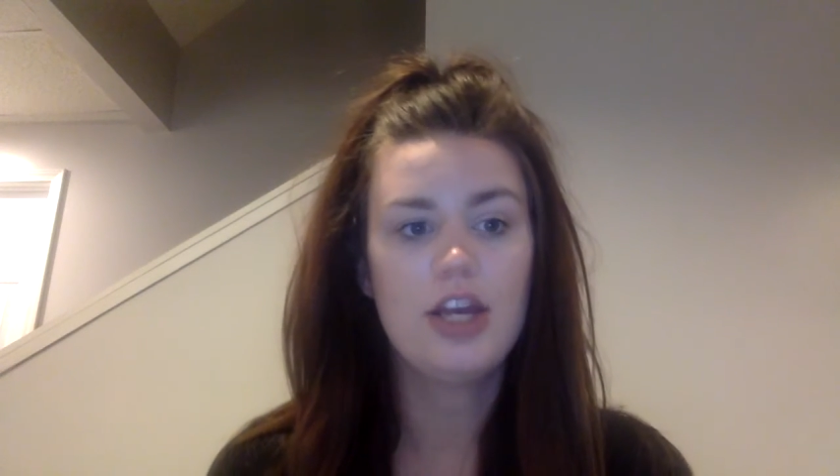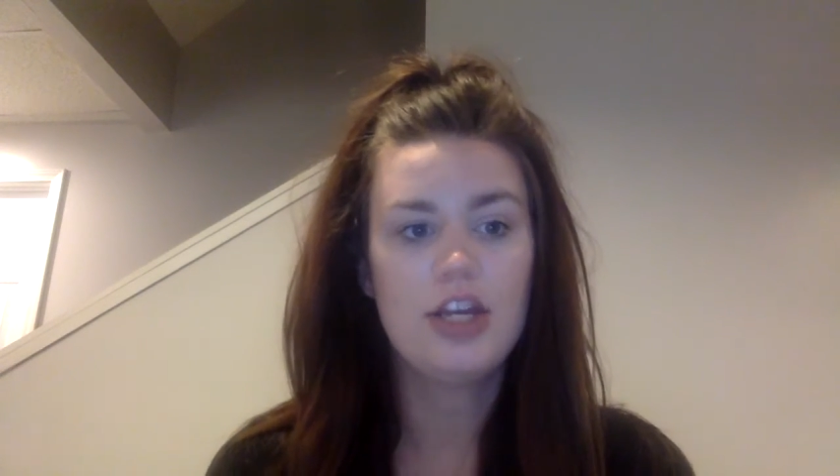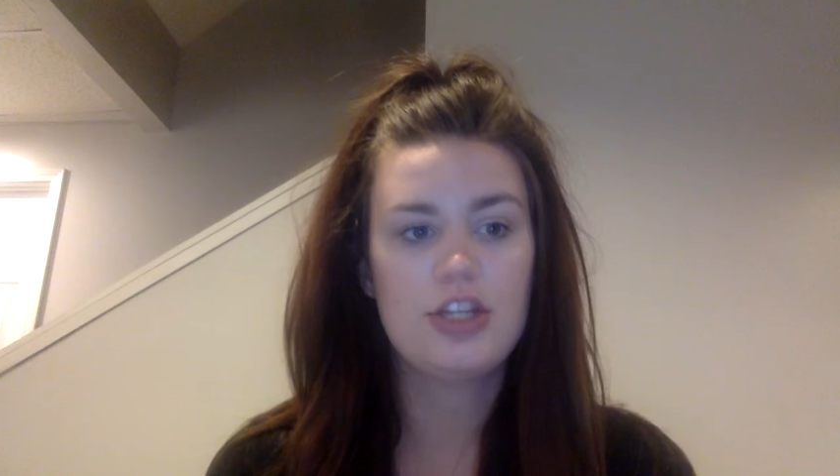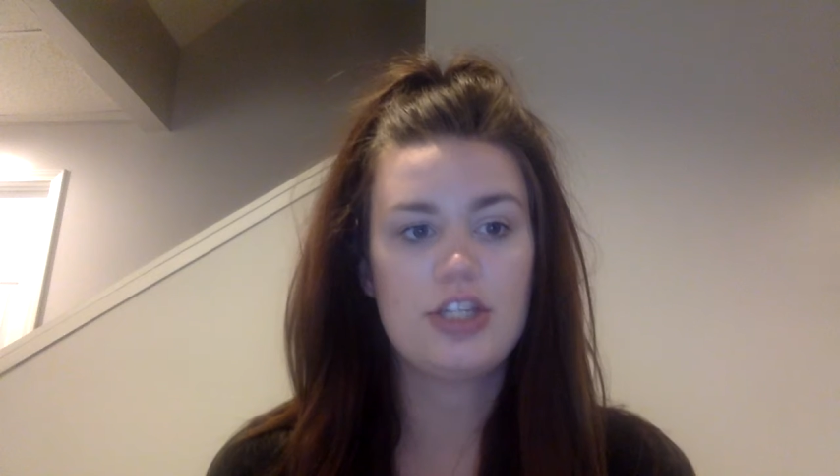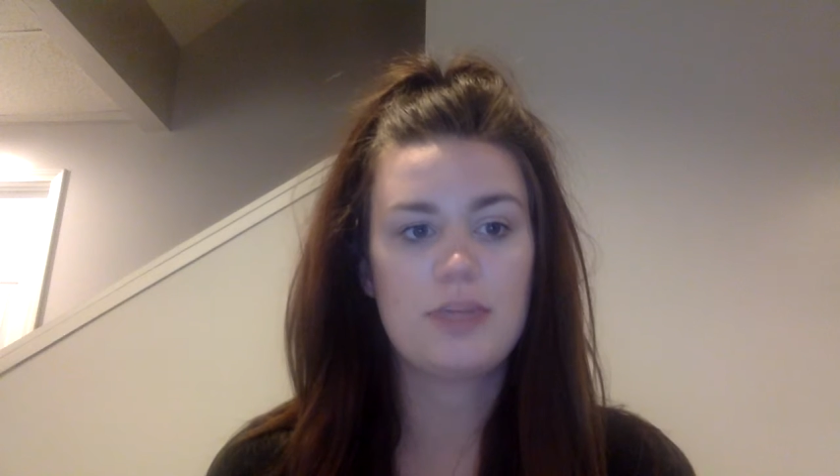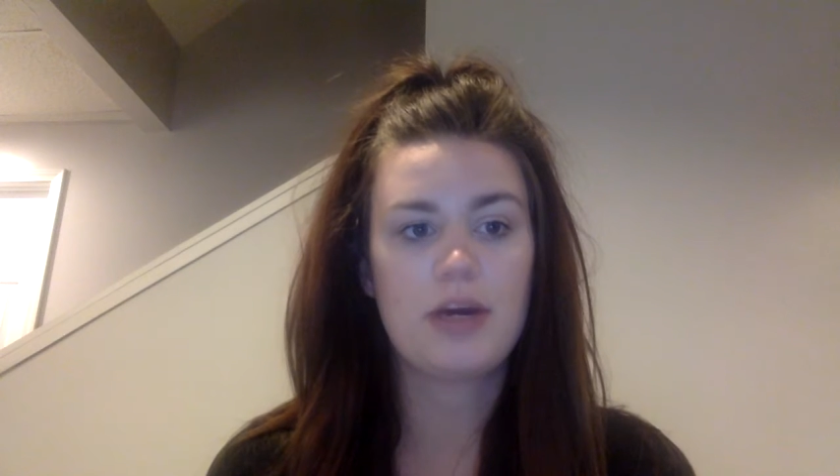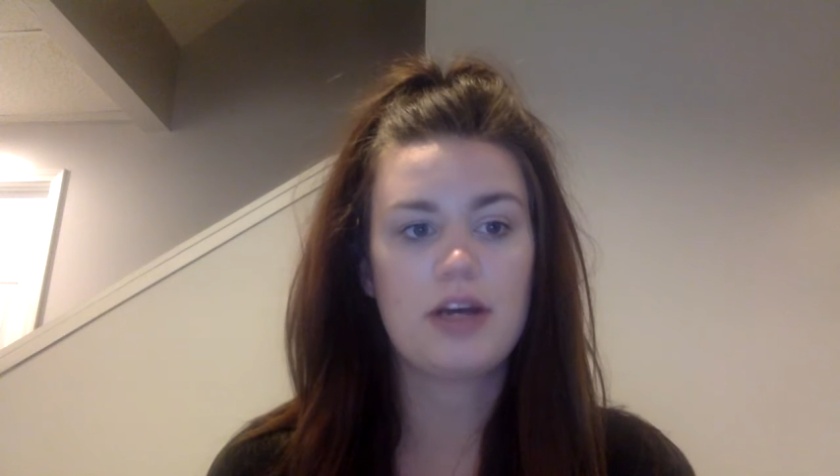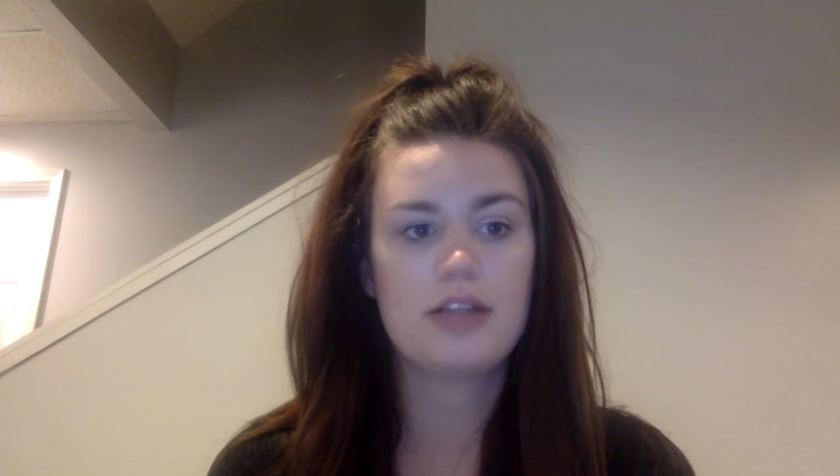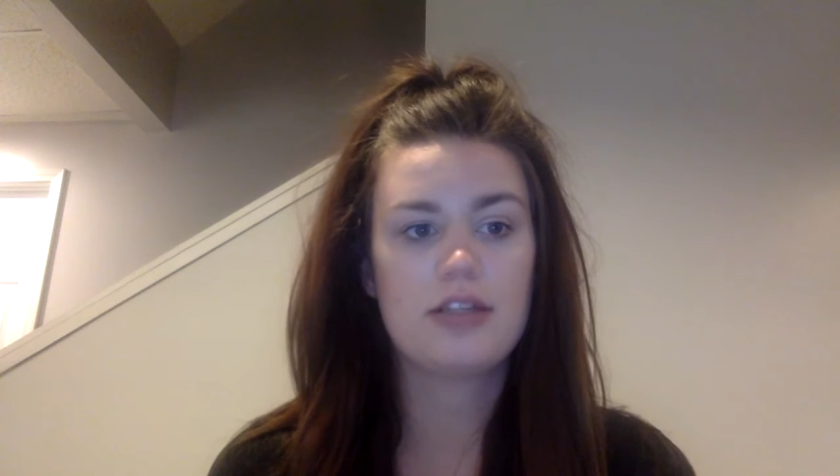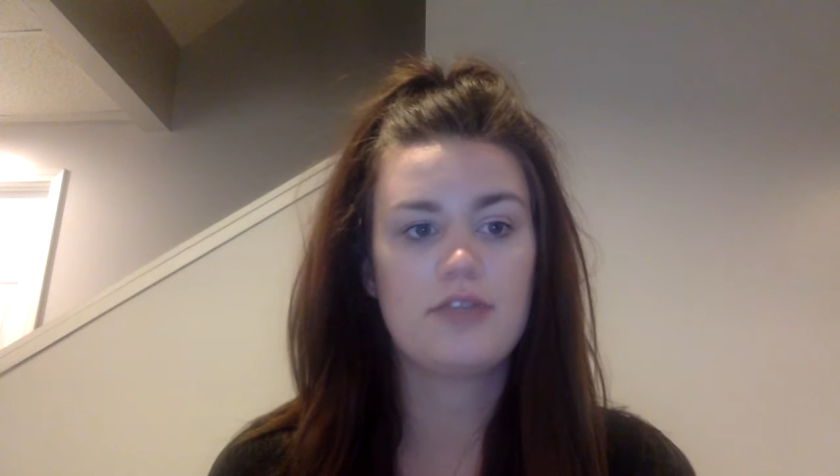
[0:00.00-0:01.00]
She's
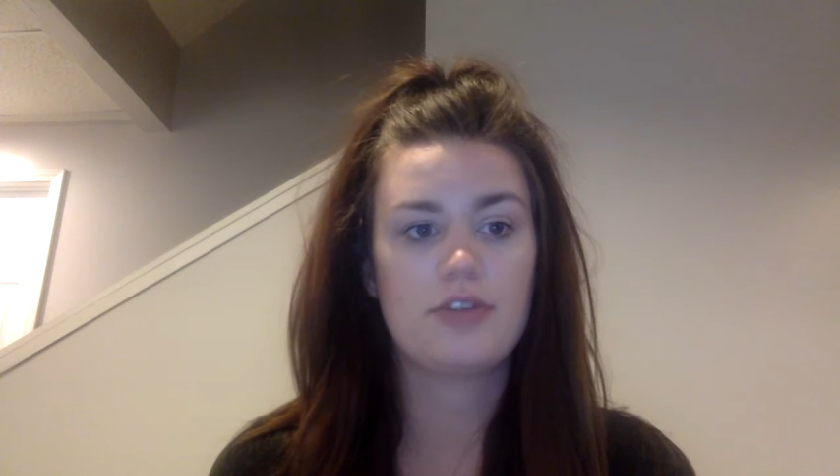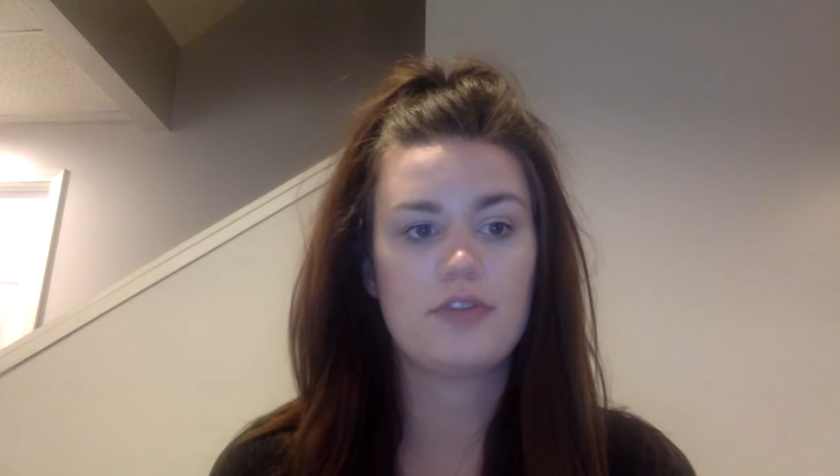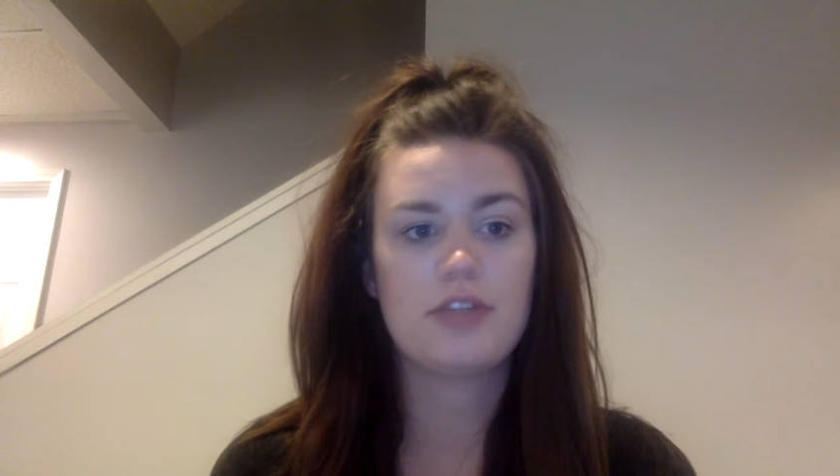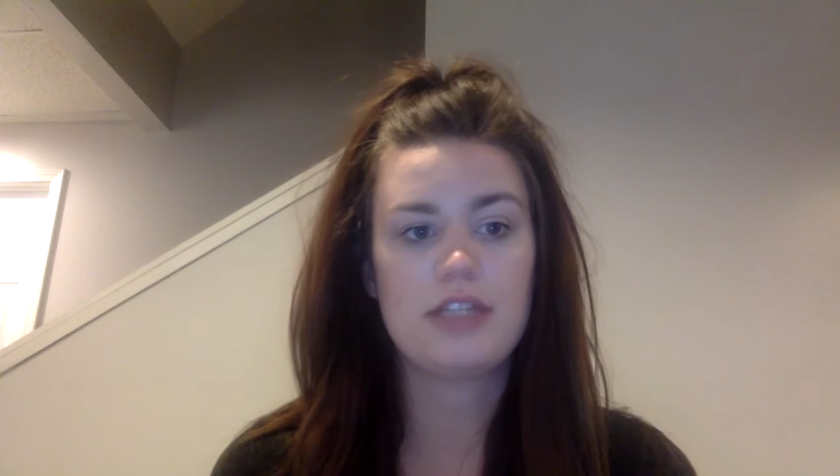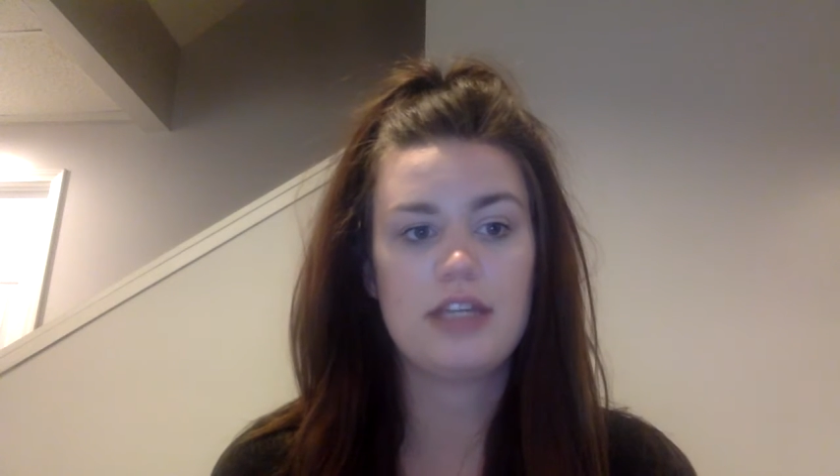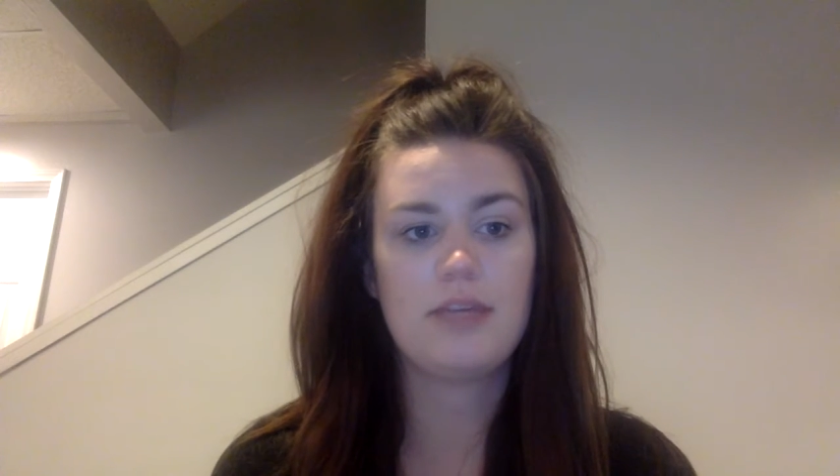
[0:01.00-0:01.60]
positive for fatigue,